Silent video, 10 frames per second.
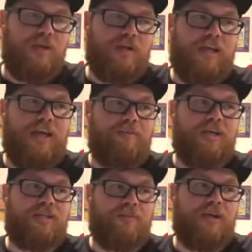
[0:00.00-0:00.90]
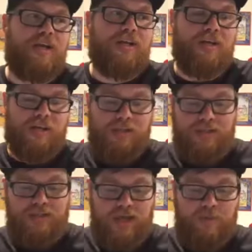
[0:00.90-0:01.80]
They can be intimidating.
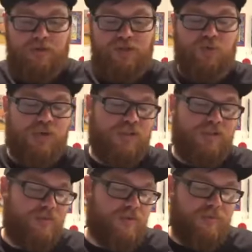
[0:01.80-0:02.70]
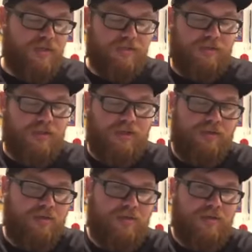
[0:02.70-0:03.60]
It's how much you want to use it, basically,
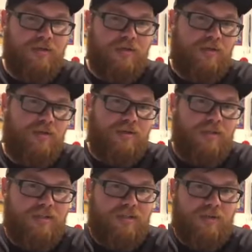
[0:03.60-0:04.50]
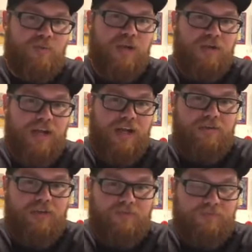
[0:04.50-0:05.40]
is what you'll get out of it.